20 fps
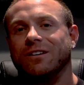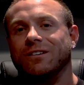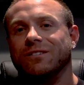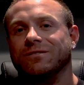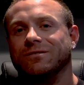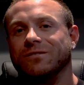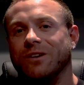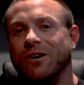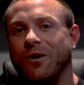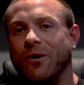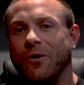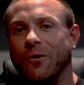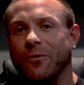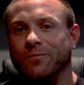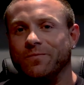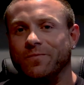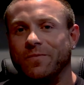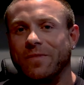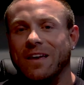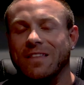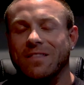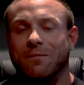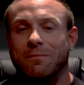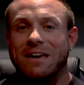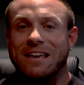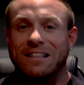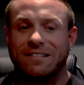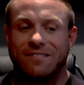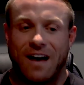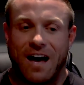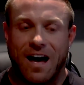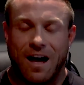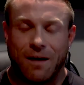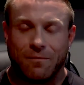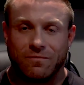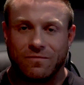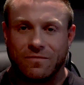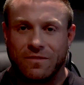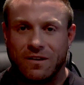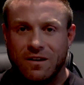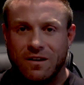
So in the meantime,